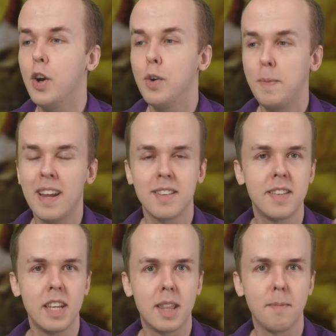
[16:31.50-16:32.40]
It would be nice
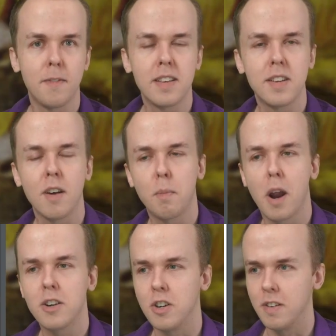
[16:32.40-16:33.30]
to see them face enough
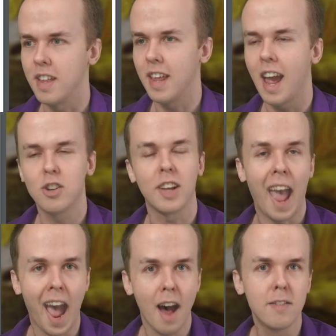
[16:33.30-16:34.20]
pressure that they actually
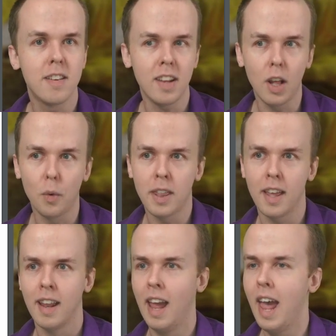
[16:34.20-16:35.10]
have to deal with
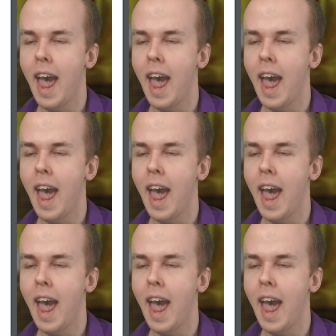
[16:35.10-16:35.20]
it,